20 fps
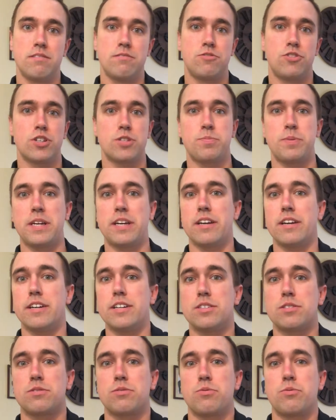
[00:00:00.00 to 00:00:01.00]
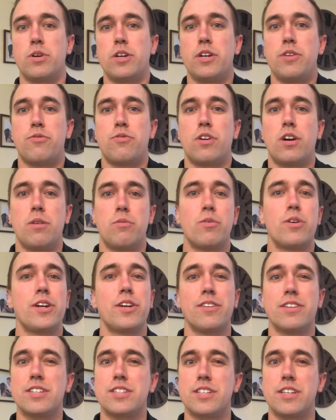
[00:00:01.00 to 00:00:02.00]
Just because, where are you from? Where are
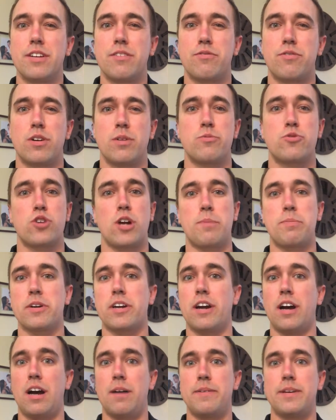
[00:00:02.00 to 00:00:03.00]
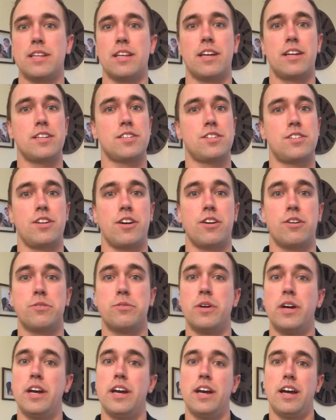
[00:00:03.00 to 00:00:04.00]
you listening from? Drop a comment, let us know.
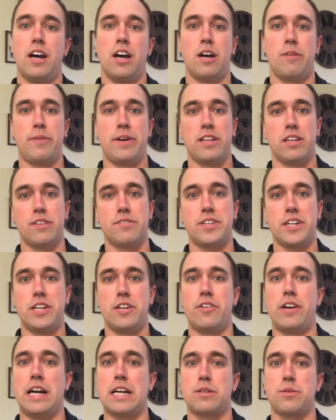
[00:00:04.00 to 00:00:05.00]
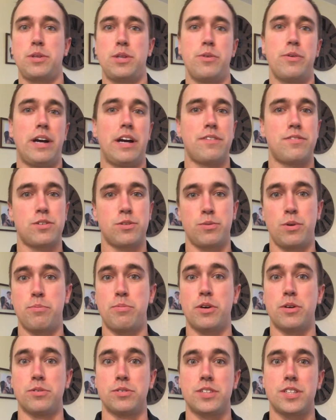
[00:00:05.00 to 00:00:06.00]
I'd love to interact with you after we
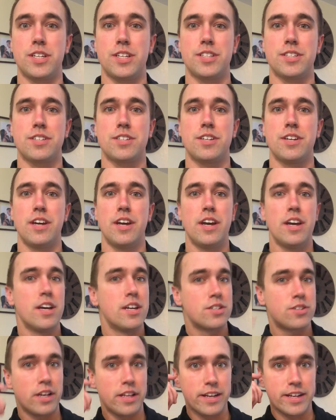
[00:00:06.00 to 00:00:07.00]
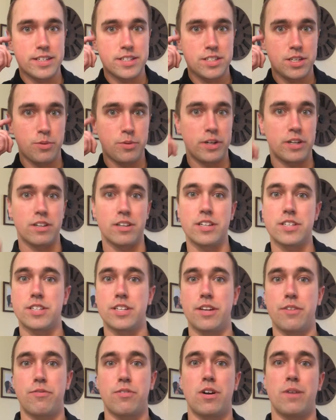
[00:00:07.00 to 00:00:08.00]
post this. So I'd like to see where you're
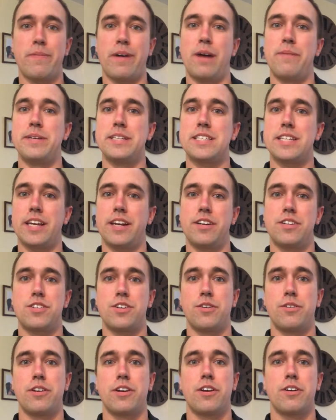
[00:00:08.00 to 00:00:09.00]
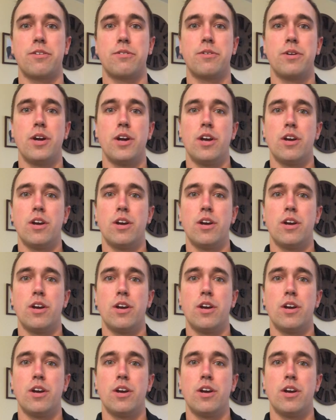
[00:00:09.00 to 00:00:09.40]
listening from. I'm in San Antonio.